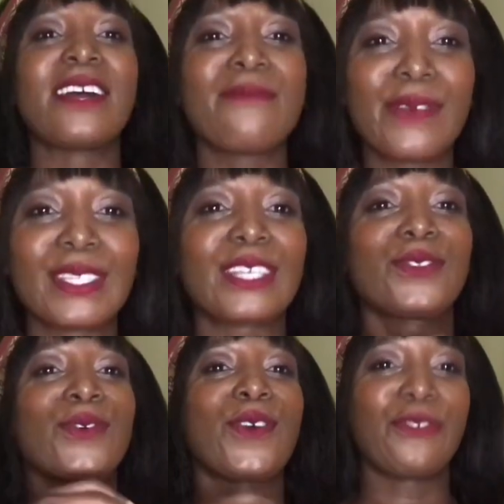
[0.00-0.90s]
some point I
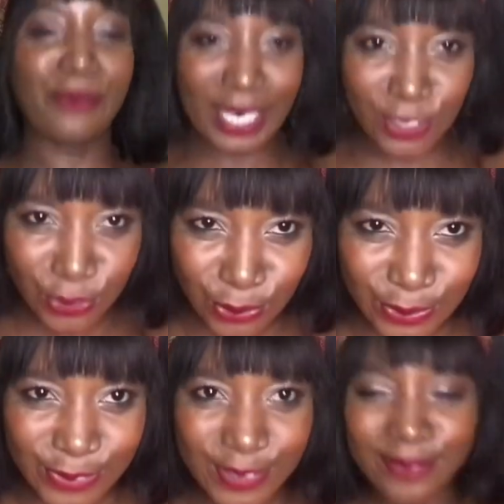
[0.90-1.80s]
took off my
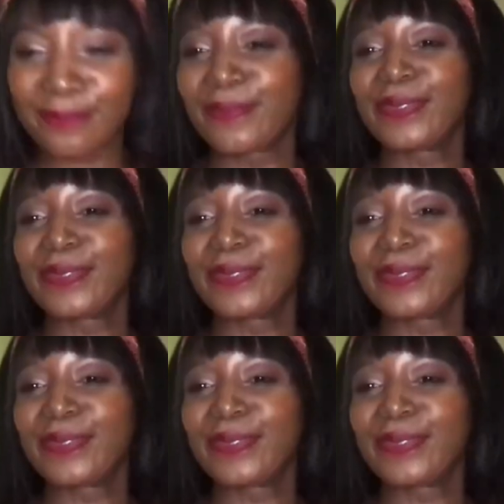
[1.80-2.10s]
shoes.